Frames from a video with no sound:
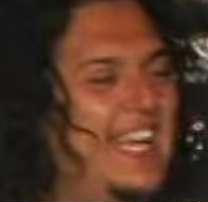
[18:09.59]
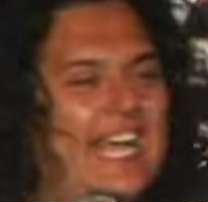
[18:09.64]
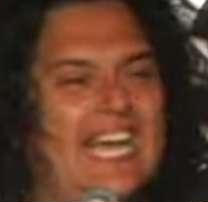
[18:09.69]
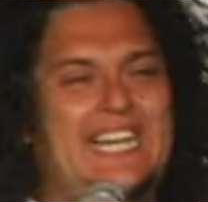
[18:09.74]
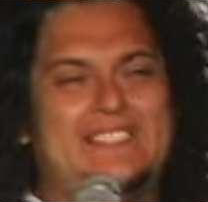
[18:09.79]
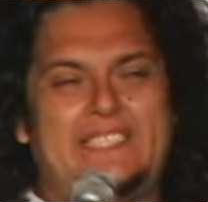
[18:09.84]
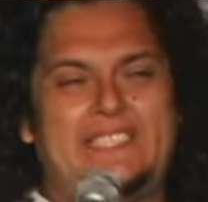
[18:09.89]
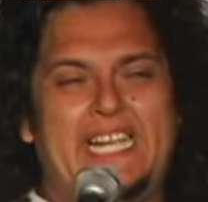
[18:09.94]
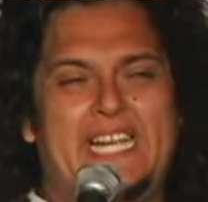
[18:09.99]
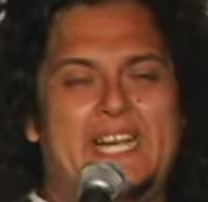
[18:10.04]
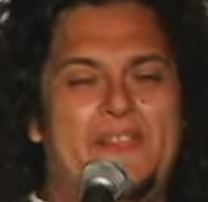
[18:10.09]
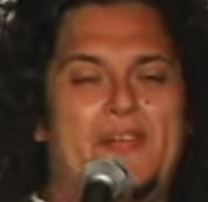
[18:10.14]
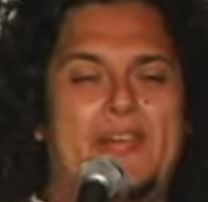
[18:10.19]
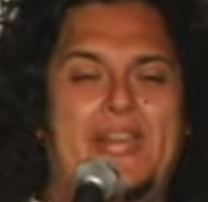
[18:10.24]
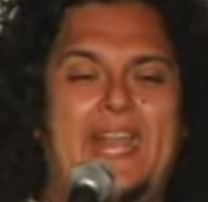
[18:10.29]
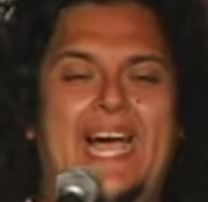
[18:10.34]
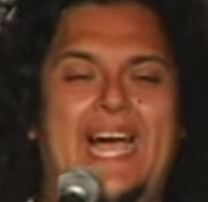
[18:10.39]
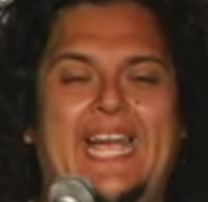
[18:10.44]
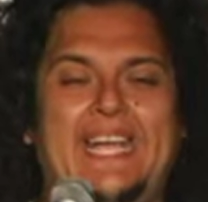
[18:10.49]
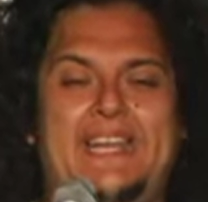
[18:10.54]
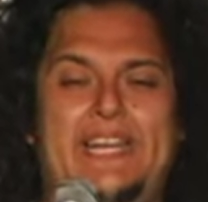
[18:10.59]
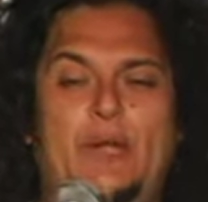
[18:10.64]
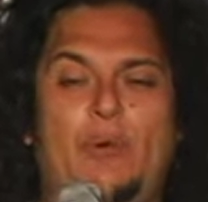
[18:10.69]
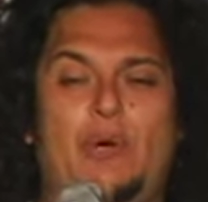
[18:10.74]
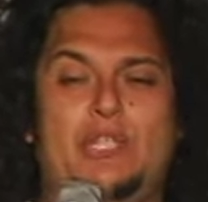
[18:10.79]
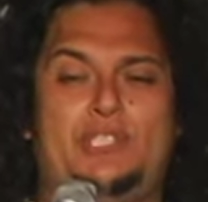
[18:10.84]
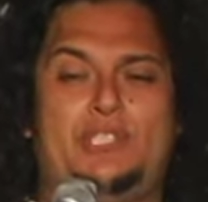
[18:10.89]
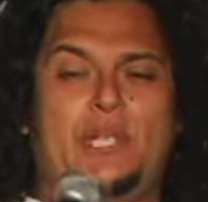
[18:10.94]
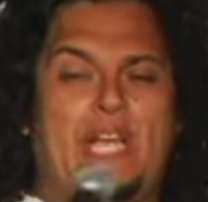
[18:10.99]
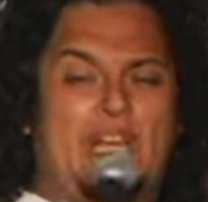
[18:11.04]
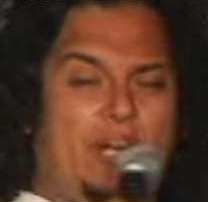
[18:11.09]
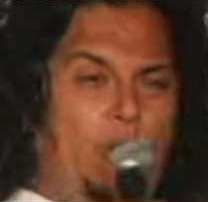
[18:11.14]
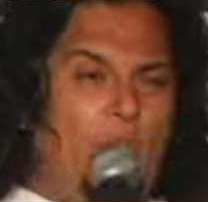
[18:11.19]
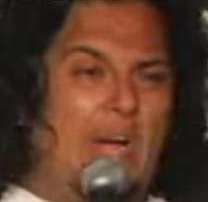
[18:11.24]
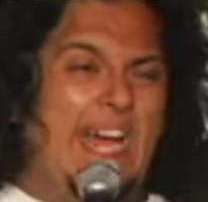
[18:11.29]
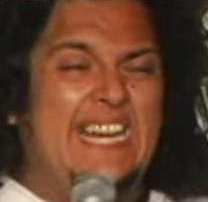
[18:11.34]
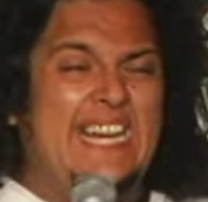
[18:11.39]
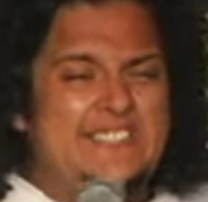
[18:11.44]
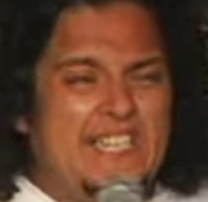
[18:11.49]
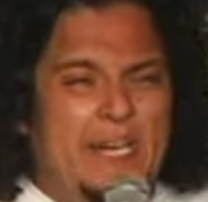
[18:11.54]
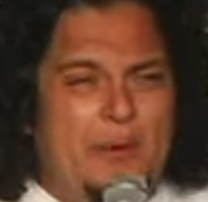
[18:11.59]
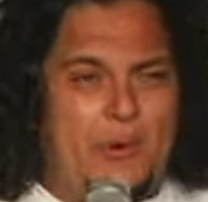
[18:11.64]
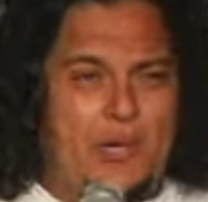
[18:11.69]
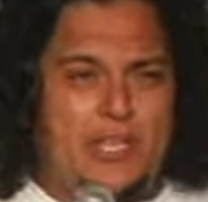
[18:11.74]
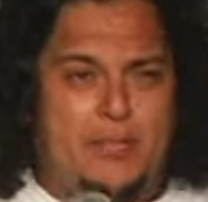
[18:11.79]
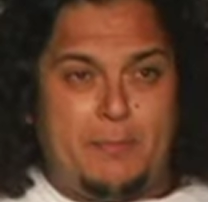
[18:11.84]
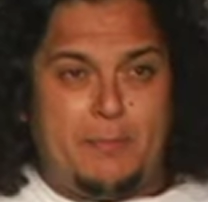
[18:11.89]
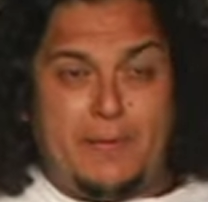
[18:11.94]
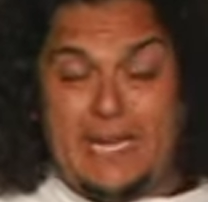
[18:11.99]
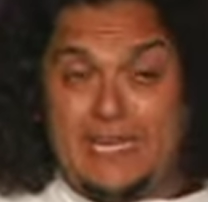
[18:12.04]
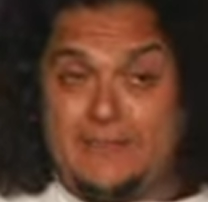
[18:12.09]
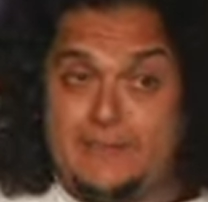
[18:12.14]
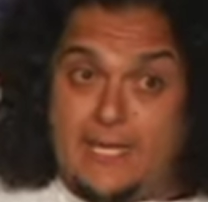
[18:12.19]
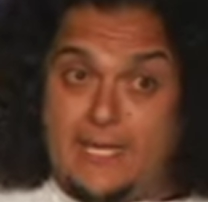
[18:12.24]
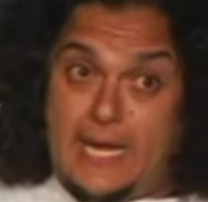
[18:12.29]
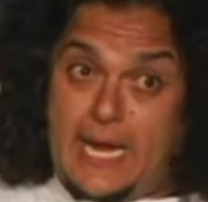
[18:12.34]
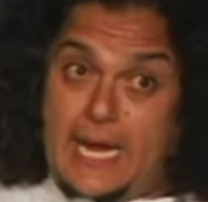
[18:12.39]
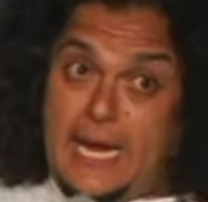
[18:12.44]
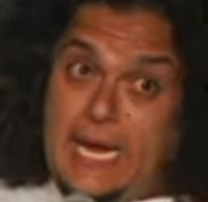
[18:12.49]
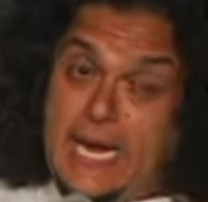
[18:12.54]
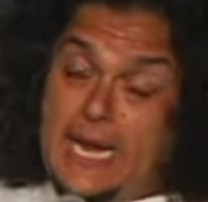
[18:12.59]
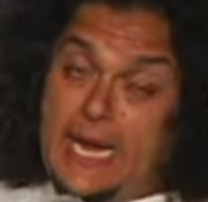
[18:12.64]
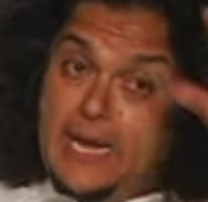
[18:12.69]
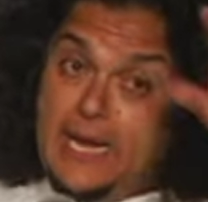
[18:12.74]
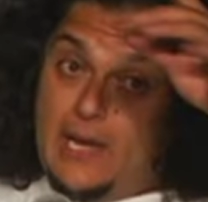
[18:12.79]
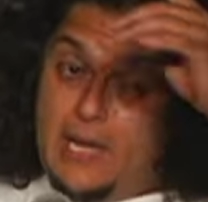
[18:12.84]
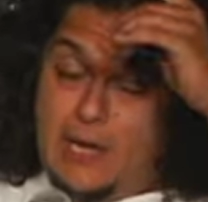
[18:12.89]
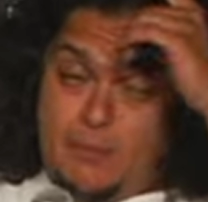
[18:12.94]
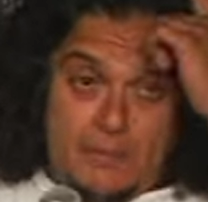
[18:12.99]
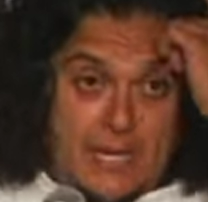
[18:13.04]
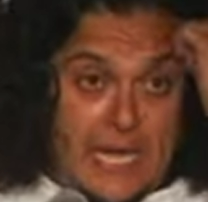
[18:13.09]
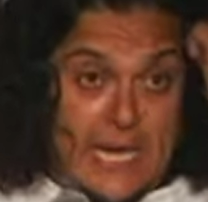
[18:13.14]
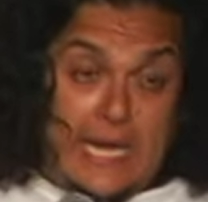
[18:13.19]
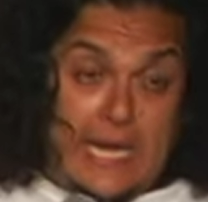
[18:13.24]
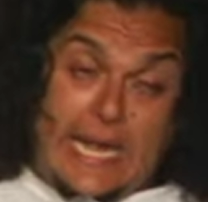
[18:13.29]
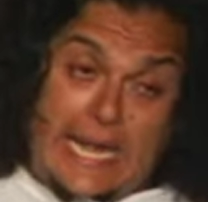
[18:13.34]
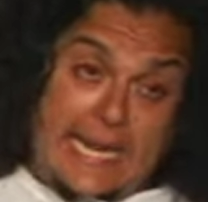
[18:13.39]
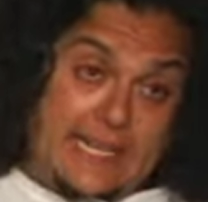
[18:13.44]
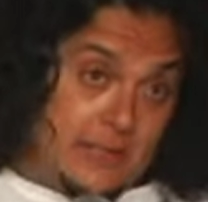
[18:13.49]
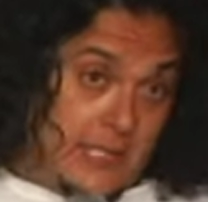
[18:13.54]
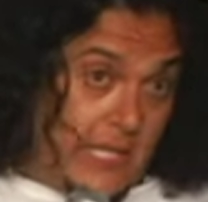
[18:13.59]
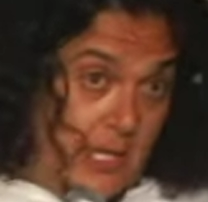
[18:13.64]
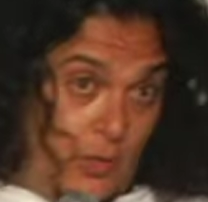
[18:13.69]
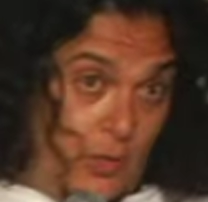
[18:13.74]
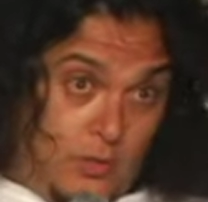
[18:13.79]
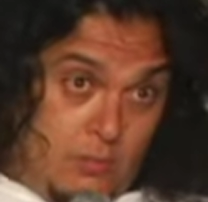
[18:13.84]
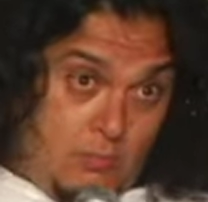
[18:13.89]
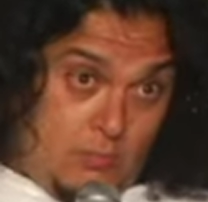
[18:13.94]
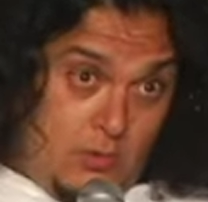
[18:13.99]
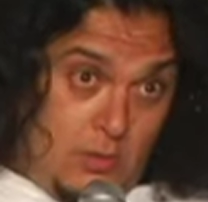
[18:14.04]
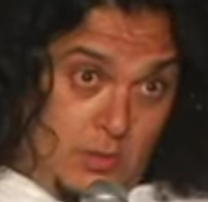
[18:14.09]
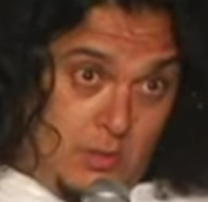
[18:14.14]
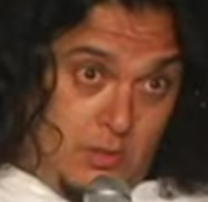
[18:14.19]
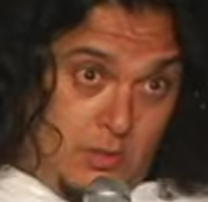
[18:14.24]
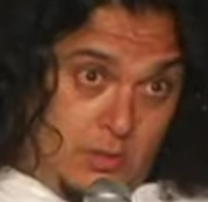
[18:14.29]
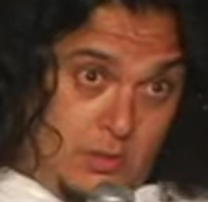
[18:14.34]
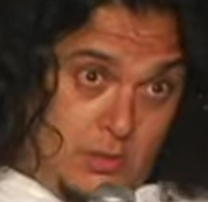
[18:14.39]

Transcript: At the end of the night, he wants to get crazy with me. I said, hey, I'm not like that no more.